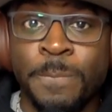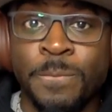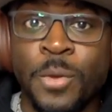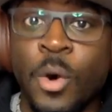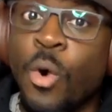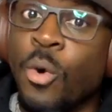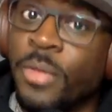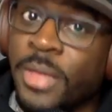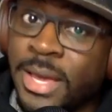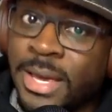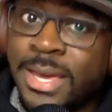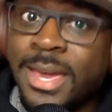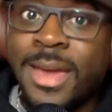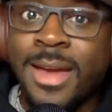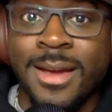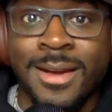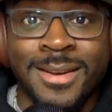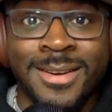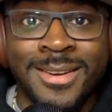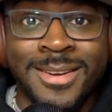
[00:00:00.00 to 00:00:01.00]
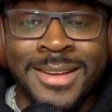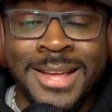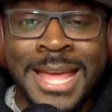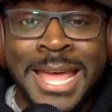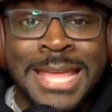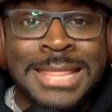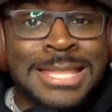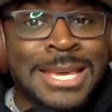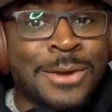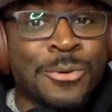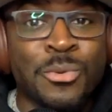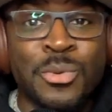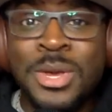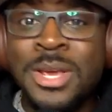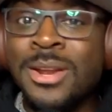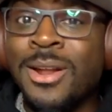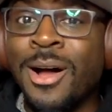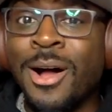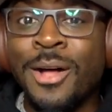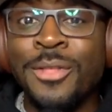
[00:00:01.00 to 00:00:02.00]
Oh, they care. They
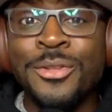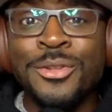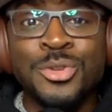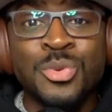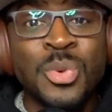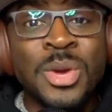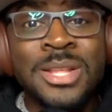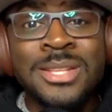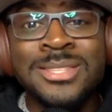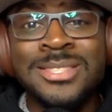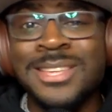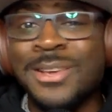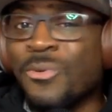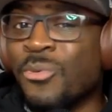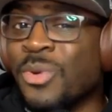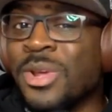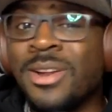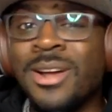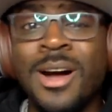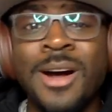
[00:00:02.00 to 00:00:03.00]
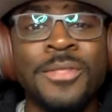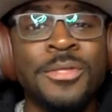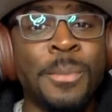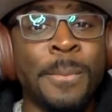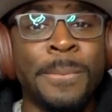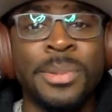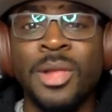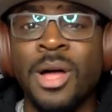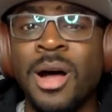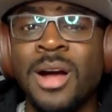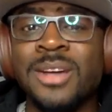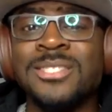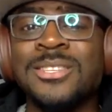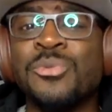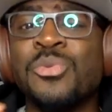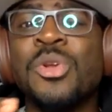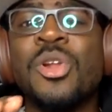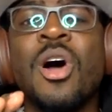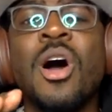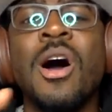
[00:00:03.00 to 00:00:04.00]
read all the tweets. They read all the blogs. They
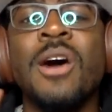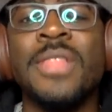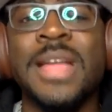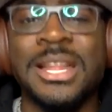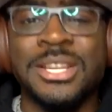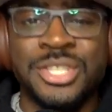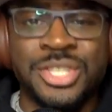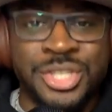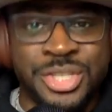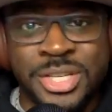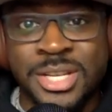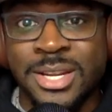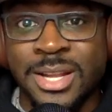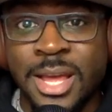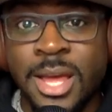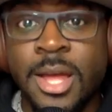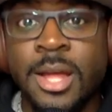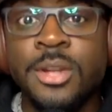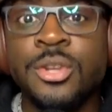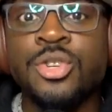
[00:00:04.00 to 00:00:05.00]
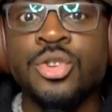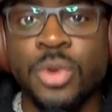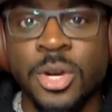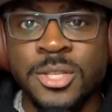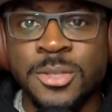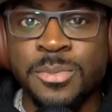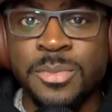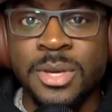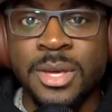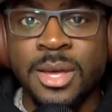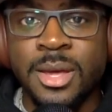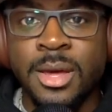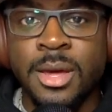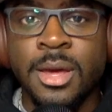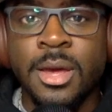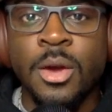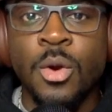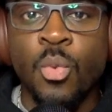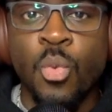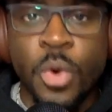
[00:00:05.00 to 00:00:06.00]
read all that shit. Trust me.
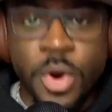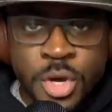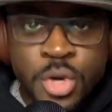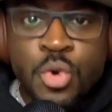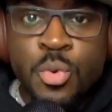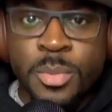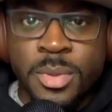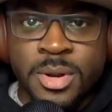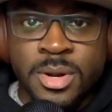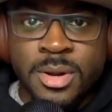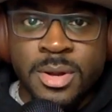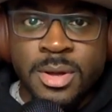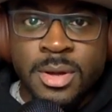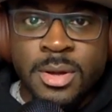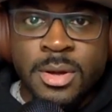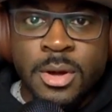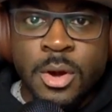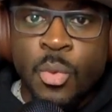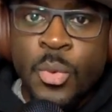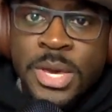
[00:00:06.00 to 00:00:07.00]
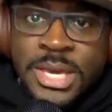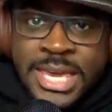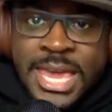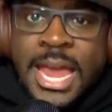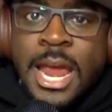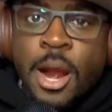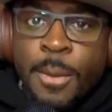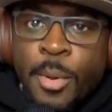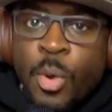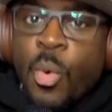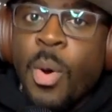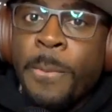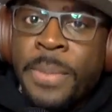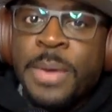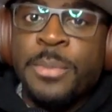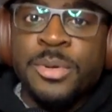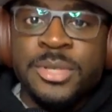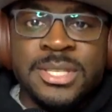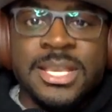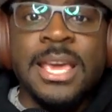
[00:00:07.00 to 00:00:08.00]
We're human. We care about what
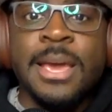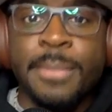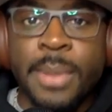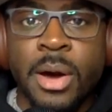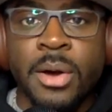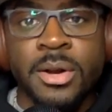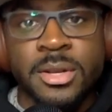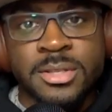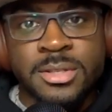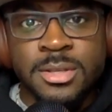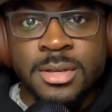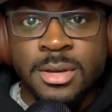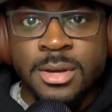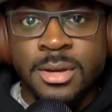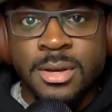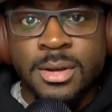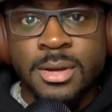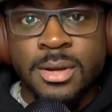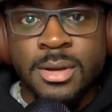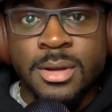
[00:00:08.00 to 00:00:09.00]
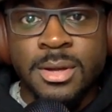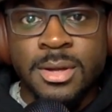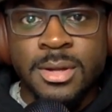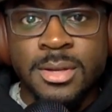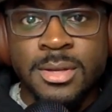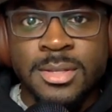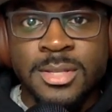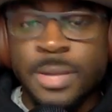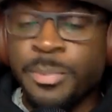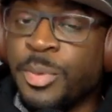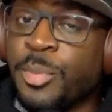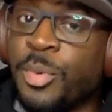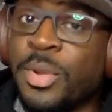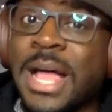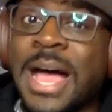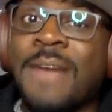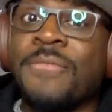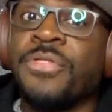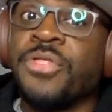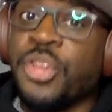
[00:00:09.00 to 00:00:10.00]
people say about us. Some people
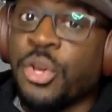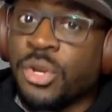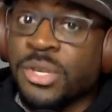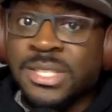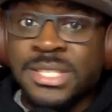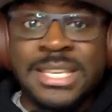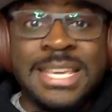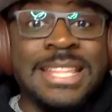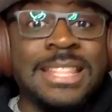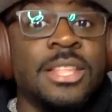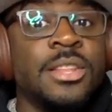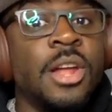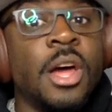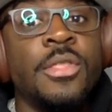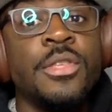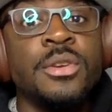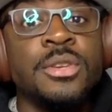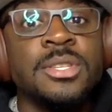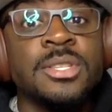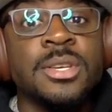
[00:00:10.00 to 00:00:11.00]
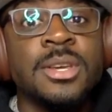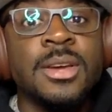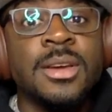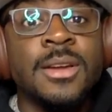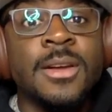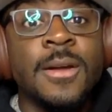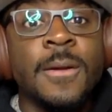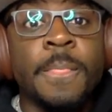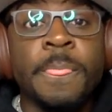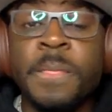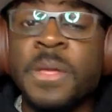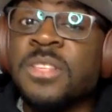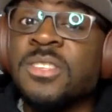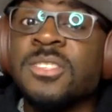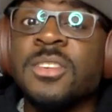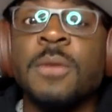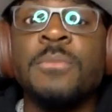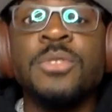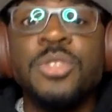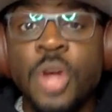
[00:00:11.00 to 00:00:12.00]
have thicker skin than others, and
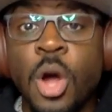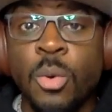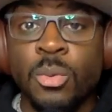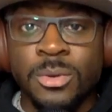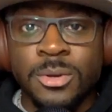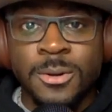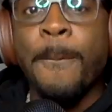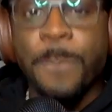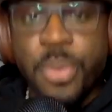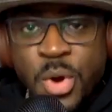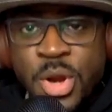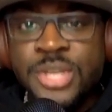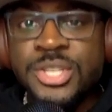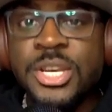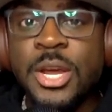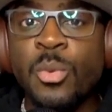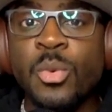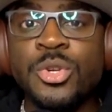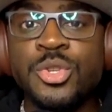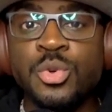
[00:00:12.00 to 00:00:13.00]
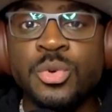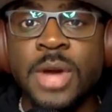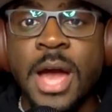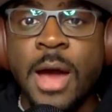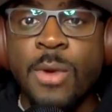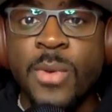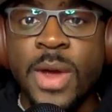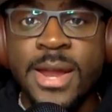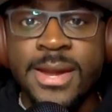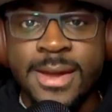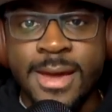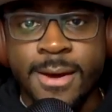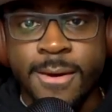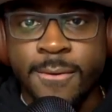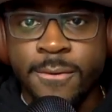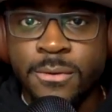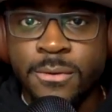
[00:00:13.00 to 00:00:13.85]
some don't. Appreciate what you got right now.